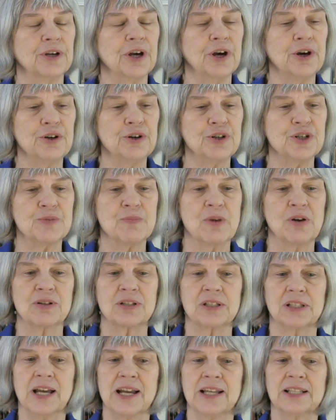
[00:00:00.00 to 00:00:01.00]
coach most
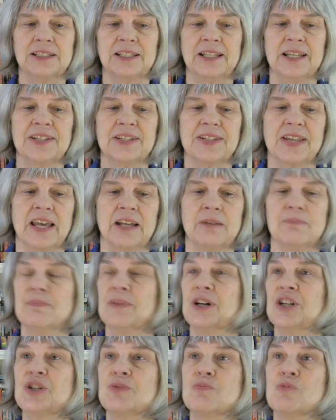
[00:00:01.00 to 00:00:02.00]
likely has had
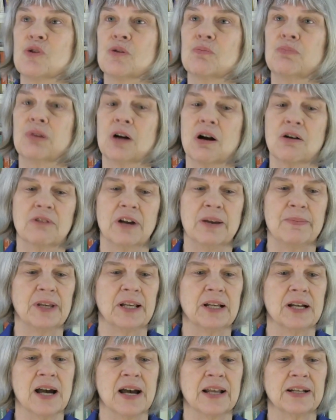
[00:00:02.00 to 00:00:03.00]
much more programming
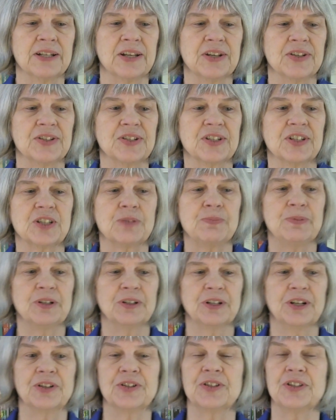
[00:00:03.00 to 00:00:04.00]
contest
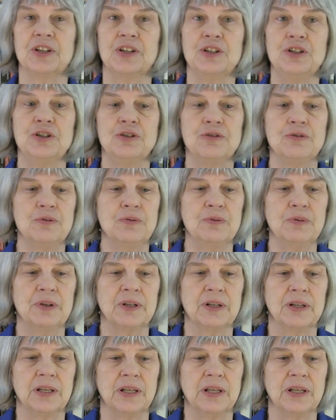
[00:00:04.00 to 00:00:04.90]
experience than you,